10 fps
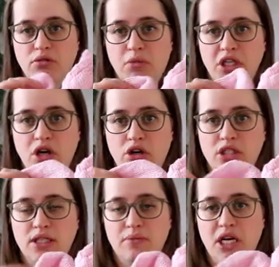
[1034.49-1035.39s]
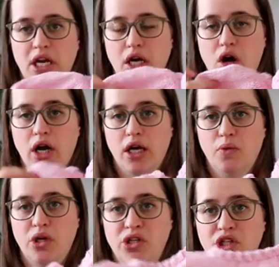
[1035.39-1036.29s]
My daughter sees me knitting on
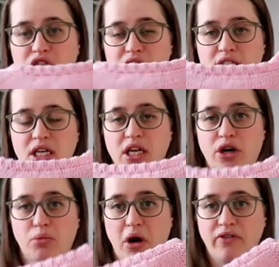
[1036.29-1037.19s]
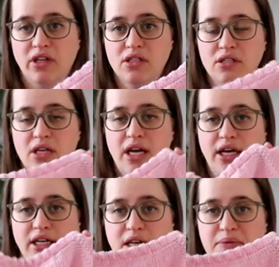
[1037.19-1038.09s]
it when she's eating her breakfast
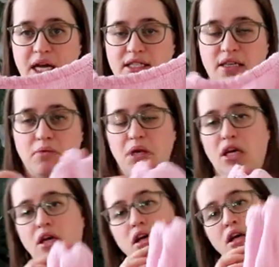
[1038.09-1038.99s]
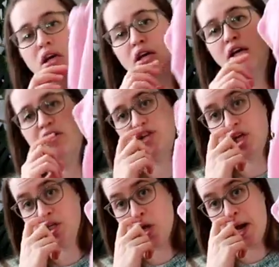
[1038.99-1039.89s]
and keeps asking me if she
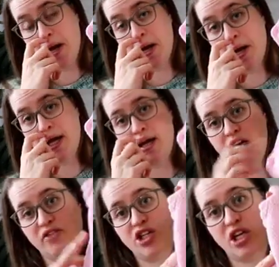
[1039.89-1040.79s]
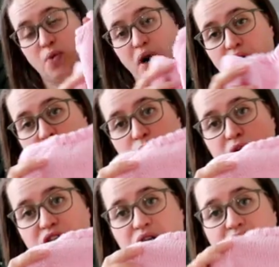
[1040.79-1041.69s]
can try it on and if she can wear it
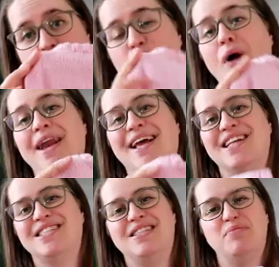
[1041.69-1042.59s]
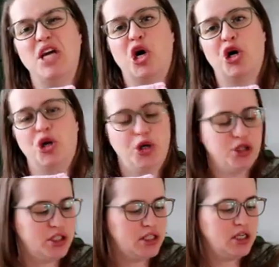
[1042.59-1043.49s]
when it gets to be
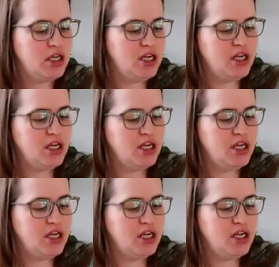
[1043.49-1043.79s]
hers.